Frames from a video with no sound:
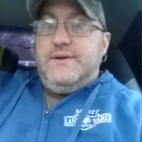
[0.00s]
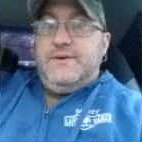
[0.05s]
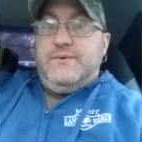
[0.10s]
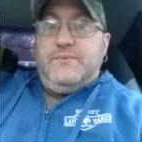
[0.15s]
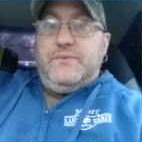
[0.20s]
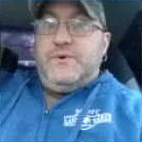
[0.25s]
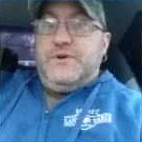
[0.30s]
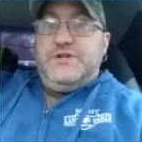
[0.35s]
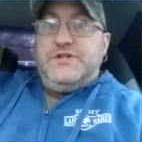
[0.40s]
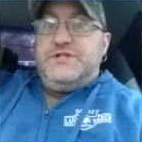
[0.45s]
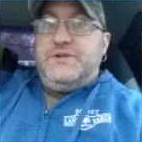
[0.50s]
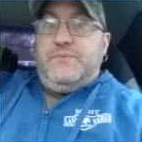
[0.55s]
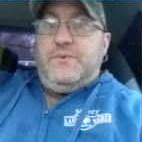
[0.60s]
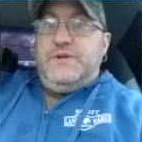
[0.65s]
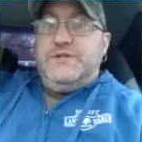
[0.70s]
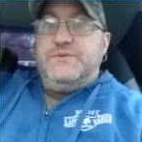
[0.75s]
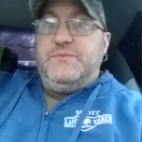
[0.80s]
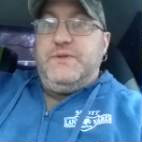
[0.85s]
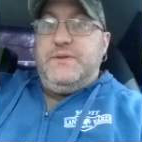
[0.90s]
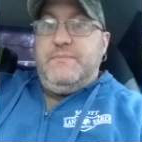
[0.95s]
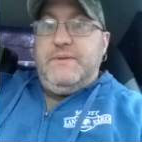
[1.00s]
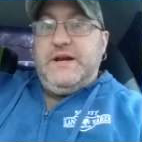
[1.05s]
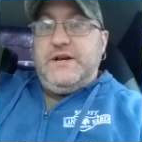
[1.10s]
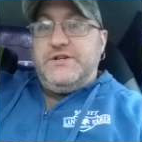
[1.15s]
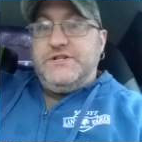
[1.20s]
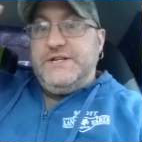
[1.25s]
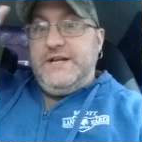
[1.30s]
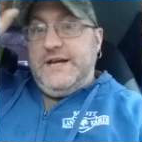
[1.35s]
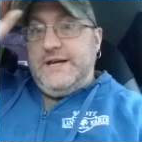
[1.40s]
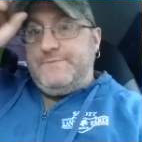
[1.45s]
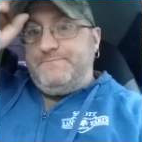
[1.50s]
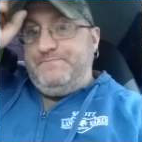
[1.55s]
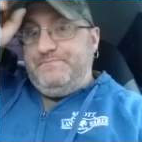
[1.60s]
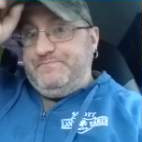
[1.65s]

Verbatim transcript: We're just the ones with the bigger stick.